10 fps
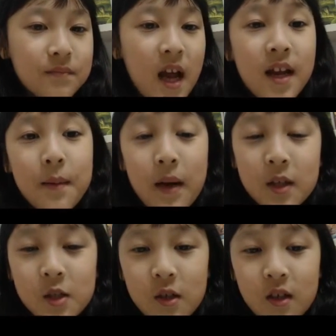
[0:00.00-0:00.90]
I am
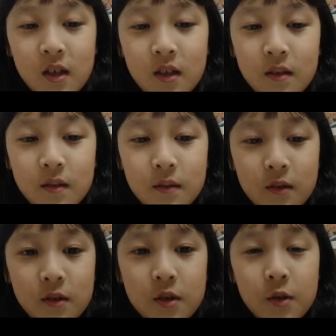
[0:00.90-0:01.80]
actually
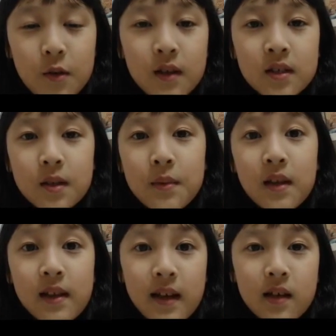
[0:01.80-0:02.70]
doing some
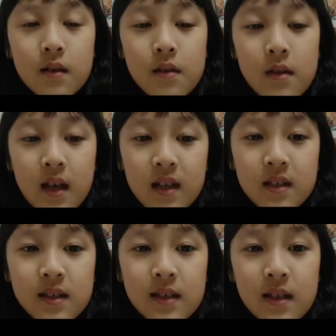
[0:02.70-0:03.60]
illegal
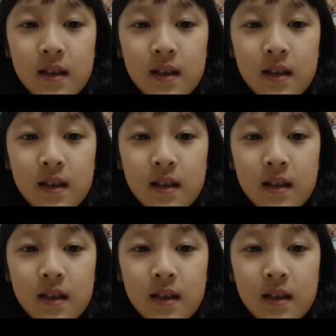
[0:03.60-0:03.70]
things